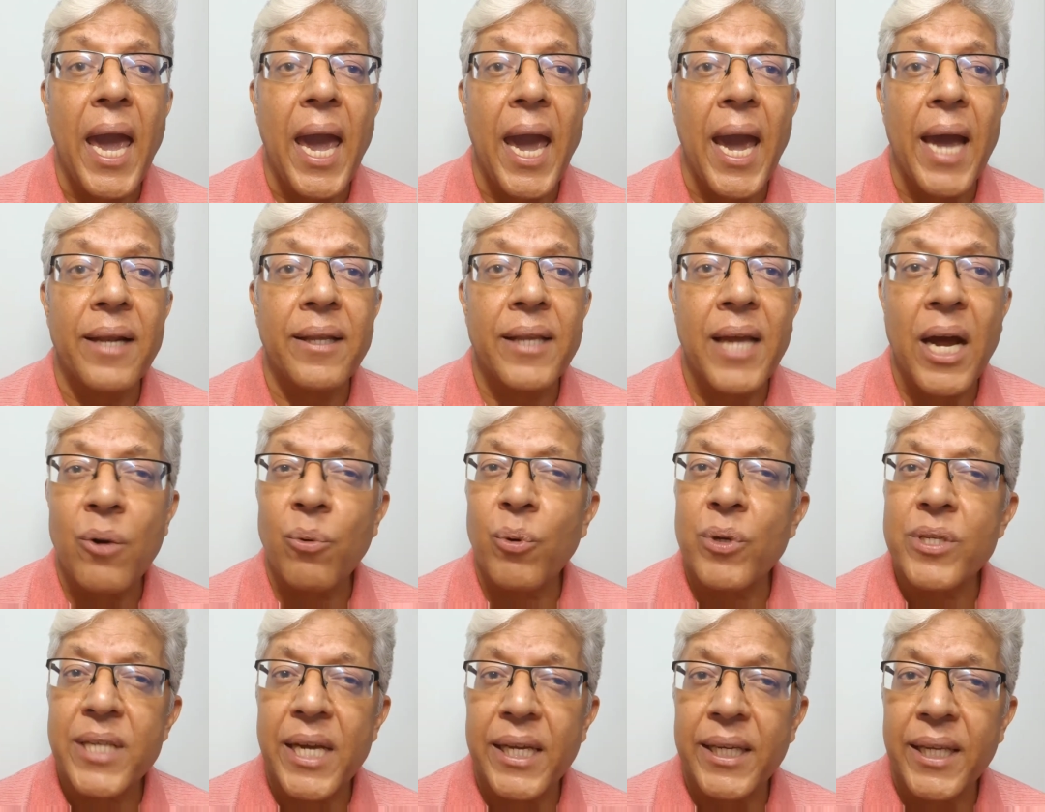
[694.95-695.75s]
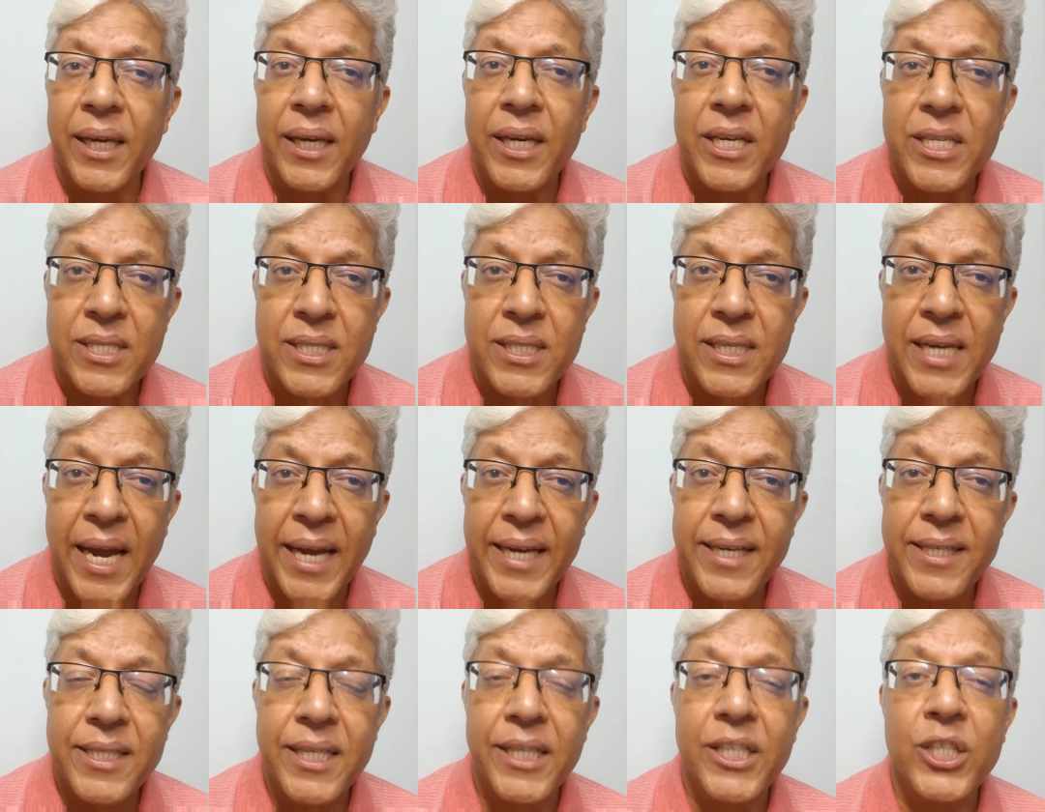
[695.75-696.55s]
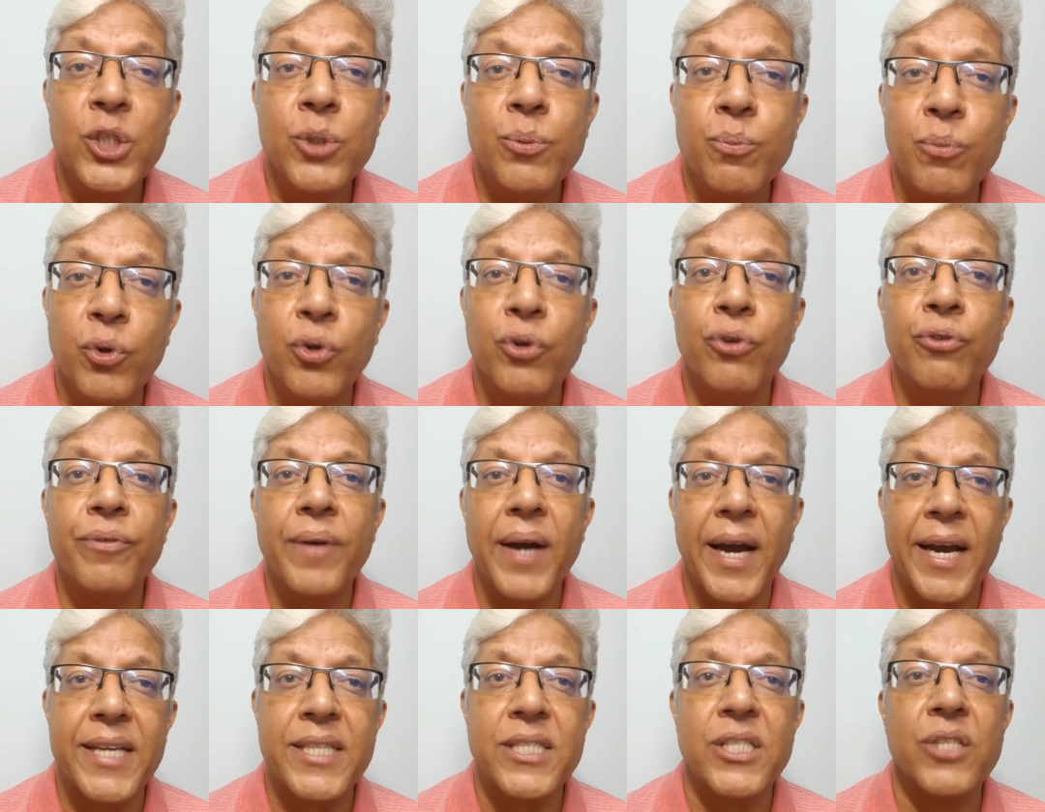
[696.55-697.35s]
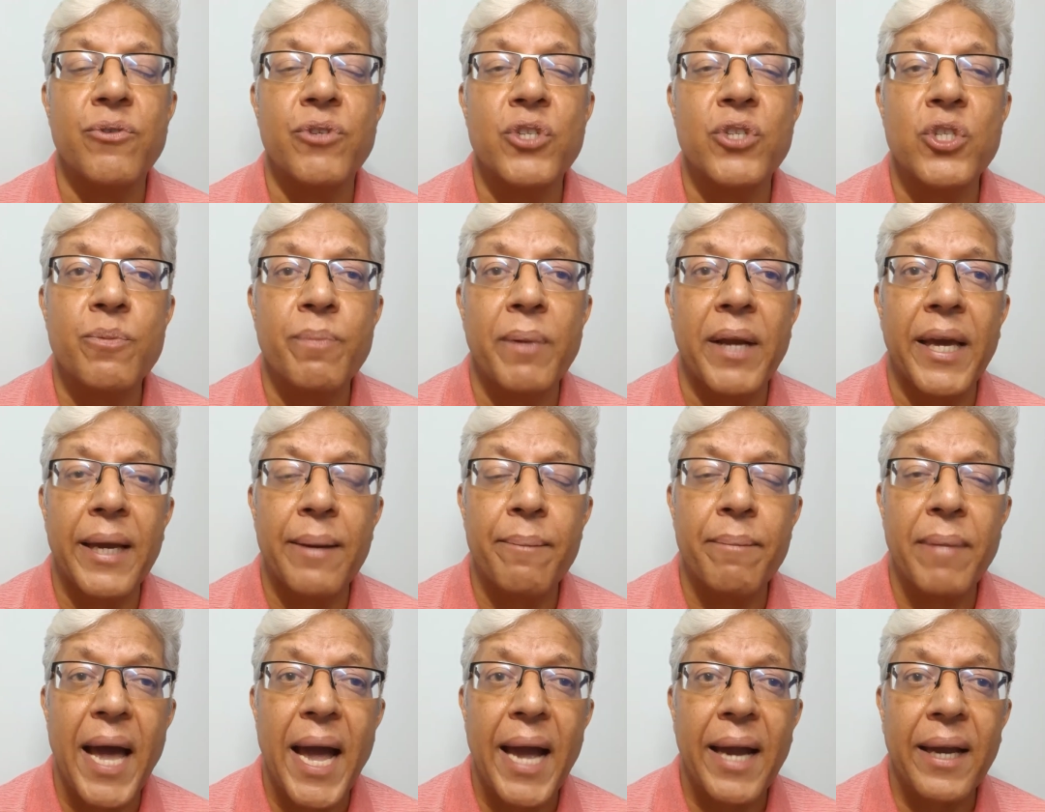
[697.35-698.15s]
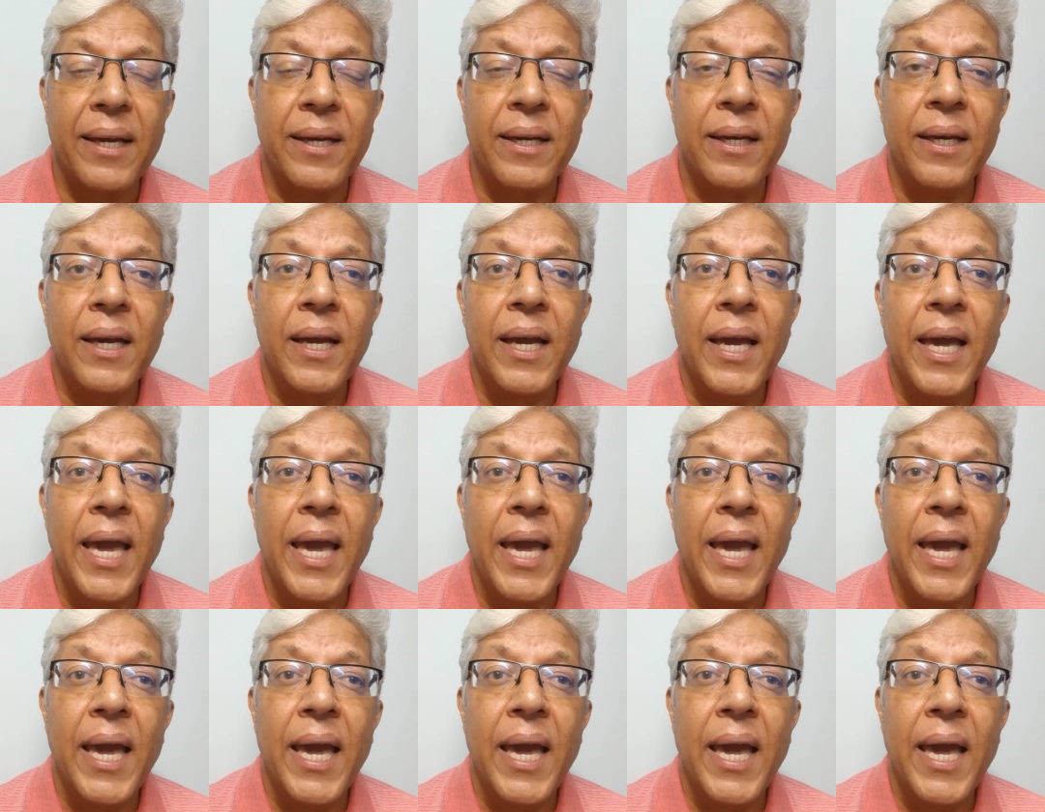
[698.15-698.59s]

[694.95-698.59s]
And that was, I think, his 19th move as he was playing black.